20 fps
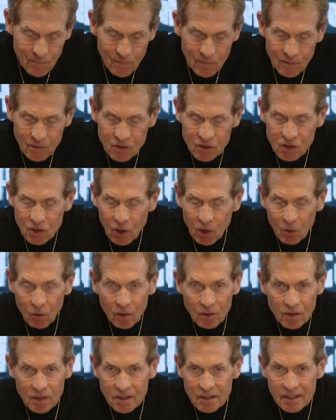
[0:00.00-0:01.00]
So
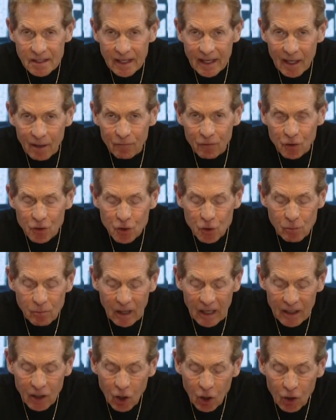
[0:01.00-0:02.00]
does it ever do
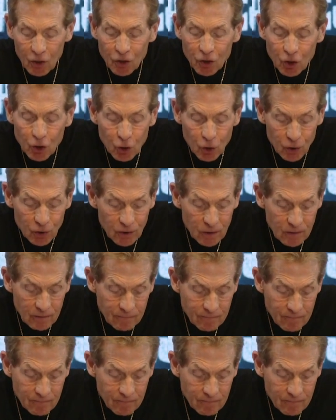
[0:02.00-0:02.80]
my heart good